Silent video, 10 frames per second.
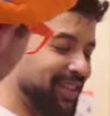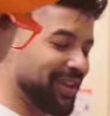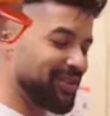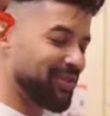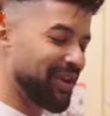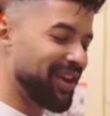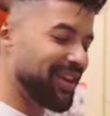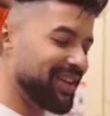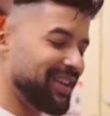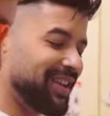That's right.
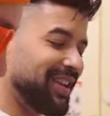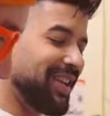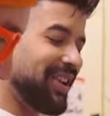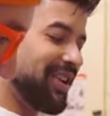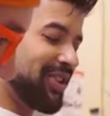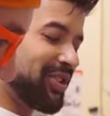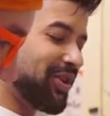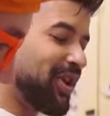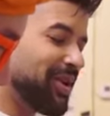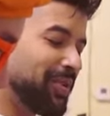So
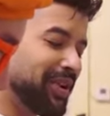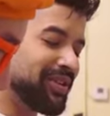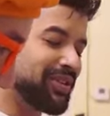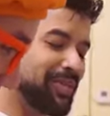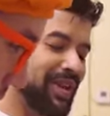go ahead and put in some